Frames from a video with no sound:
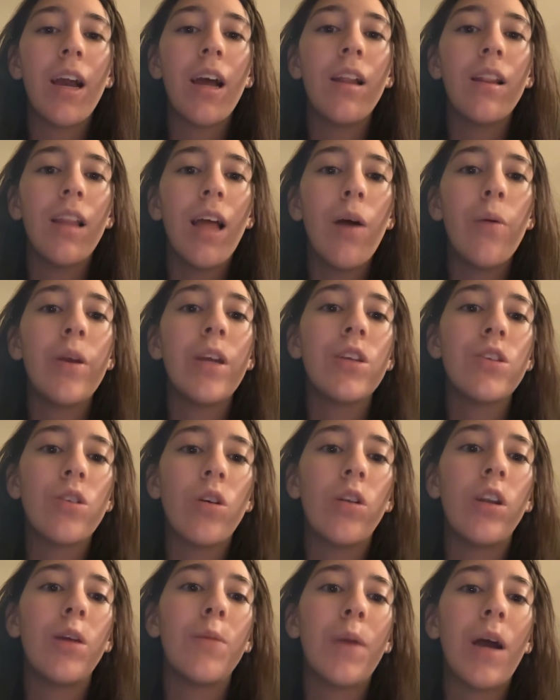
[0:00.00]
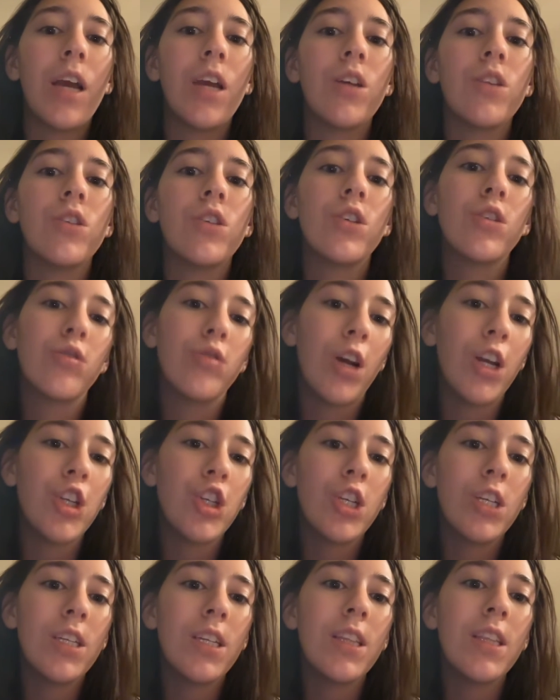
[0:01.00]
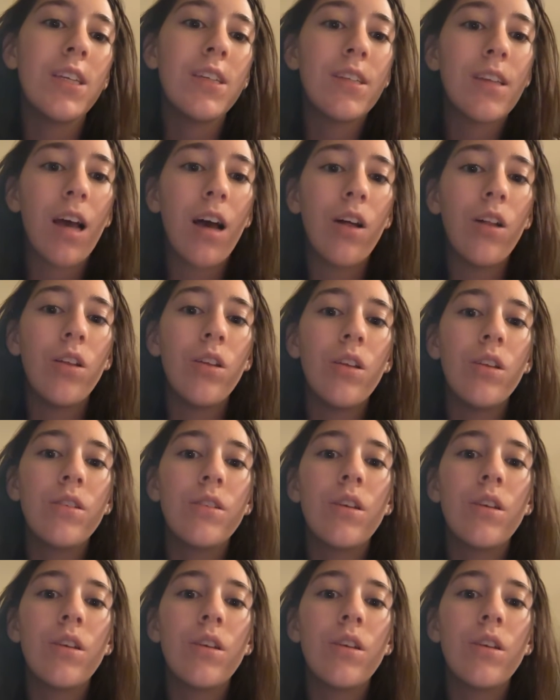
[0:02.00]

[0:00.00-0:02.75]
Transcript: allowing sodium ions to rush into the cells,